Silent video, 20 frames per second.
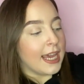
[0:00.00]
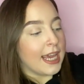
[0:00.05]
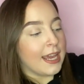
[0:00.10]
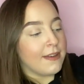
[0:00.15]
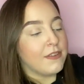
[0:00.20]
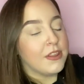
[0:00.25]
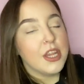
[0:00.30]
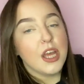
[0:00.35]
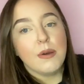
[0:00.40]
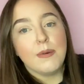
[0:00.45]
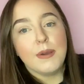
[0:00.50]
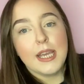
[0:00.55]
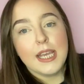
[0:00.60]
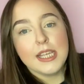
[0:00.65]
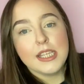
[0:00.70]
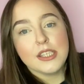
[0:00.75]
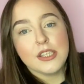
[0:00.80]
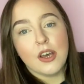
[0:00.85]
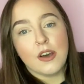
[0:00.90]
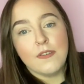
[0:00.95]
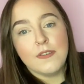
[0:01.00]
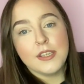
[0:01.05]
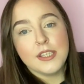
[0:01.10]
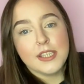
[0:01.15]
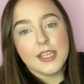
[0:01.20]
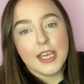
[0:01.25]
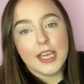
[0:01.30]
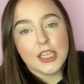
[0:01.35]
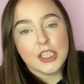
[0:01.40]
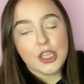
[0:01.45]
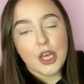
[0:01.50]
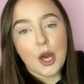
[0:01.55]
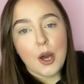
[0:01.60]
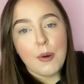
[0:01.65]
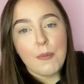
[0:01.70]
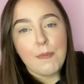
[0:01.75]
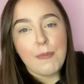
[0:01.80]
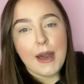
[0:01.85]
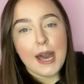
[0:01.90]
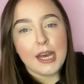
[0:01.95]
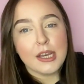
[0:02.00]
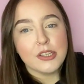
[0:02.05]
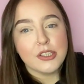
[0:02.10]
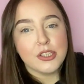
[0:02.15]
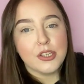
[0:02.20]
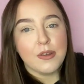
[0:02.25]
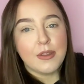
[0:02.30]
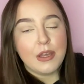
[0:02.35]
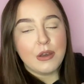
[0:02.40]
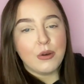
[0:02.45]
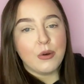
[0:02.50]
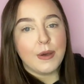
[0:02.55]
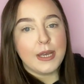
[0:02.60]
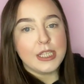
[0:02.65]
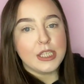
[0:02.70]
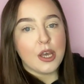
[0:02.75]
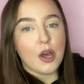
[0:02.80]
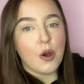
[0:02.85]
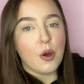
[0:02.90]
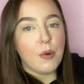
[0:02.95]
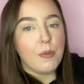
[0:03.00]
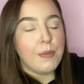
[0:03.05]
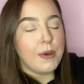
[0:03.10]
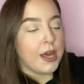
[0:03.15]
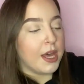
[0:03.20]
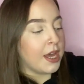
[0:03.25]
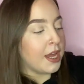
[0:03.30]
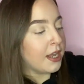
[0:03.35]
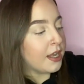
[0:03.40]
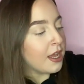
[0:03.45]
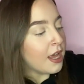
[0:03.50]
even though it is obviously a tote bag, so they're always open,